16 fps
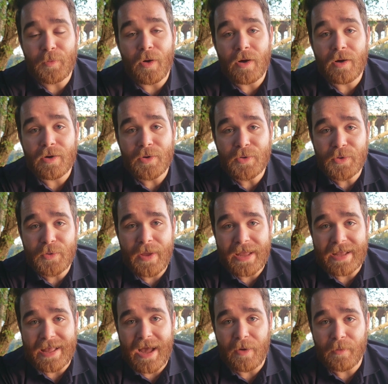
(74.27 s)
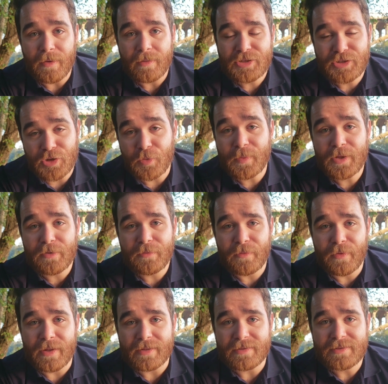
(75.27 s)
You are who you hang out with. Show me your
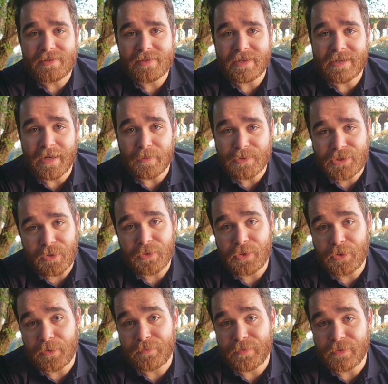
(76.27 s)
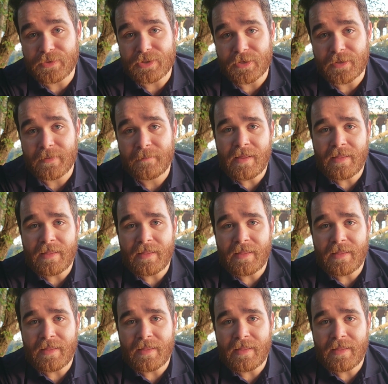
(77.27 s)
friends, and I will show you your future.